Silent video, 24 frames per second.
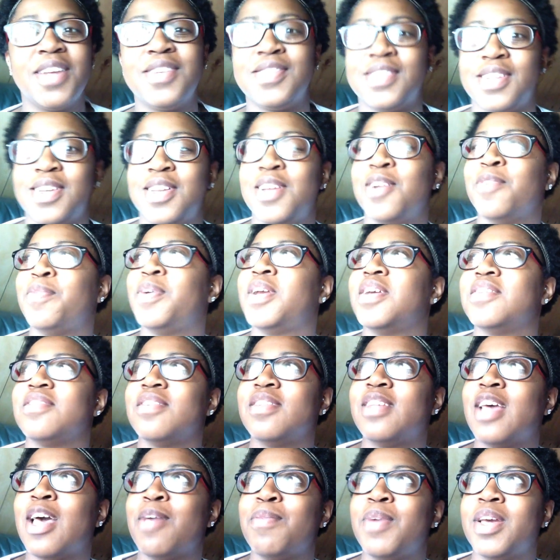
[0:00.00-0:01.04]
interested in your opinions
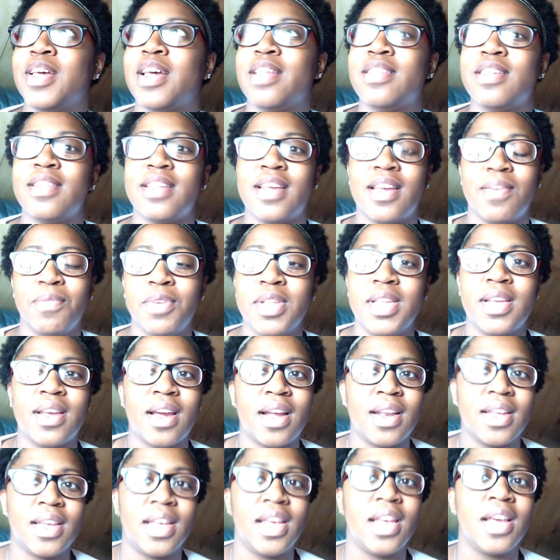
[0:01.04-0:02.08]
on that, because I think that it really
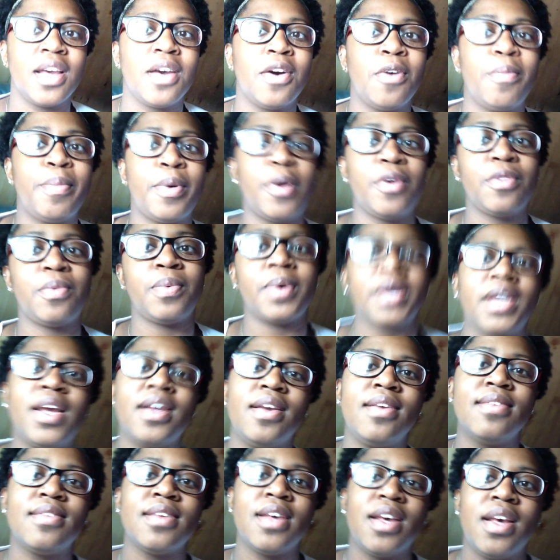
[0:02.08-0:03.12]
kind of can go both
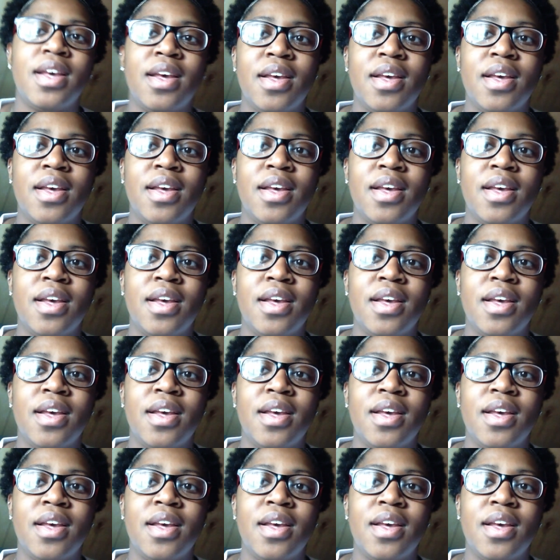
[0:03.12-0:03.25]
ways.